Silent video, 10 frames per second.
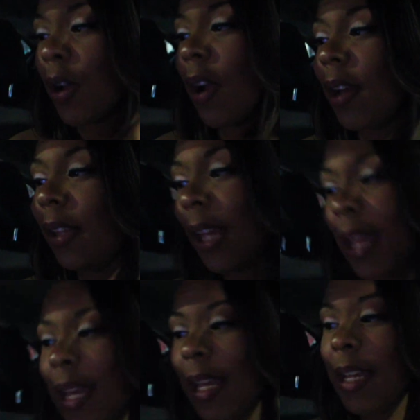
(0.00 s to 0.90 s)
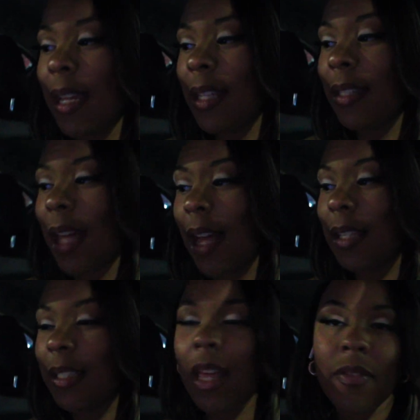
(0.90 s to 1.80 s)
currently it is
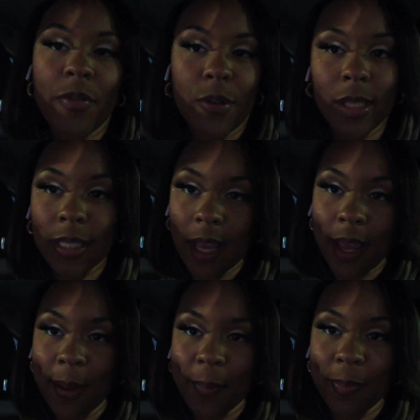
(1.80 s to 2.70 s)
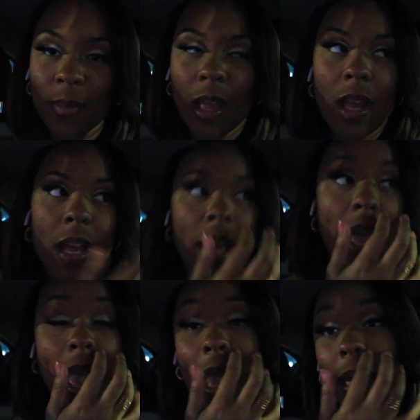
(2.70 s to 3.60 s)
7:14
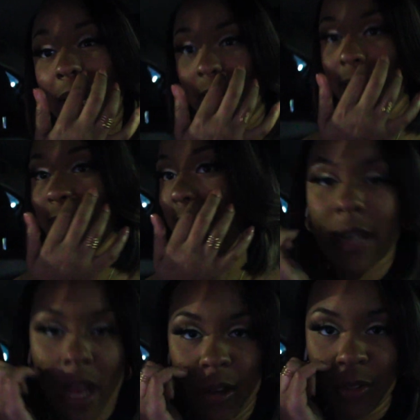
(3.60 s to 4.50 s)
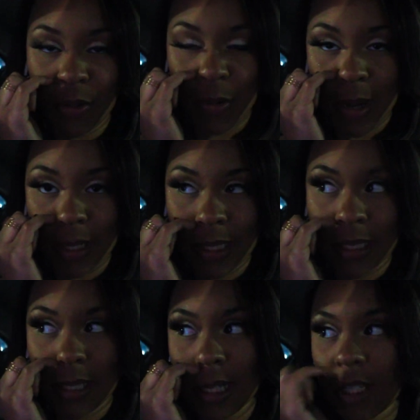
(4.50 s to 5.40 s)
at night, and I go to New
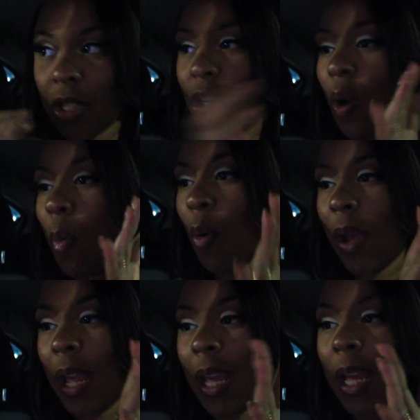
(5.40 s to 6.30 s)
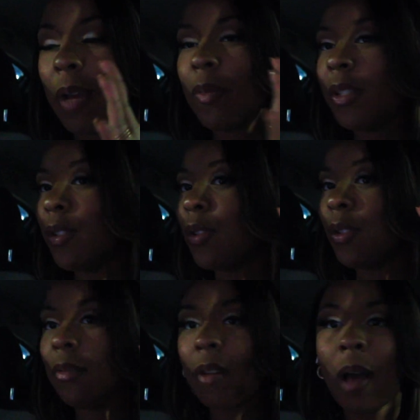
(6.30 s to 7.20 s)
Orleans. It's just no point.
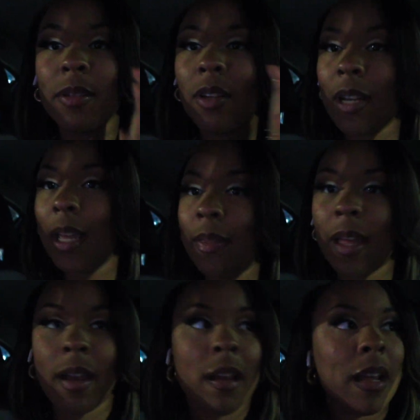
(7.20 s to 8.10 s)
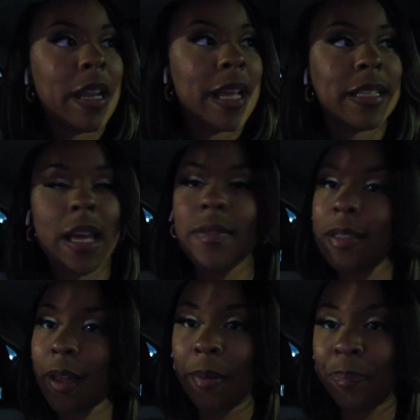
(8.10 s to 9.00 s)
I was gonna get there at like 7
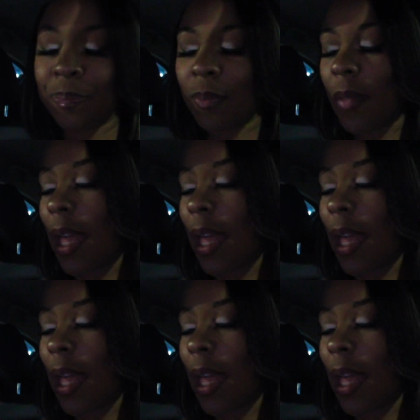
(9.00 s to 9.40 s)
something.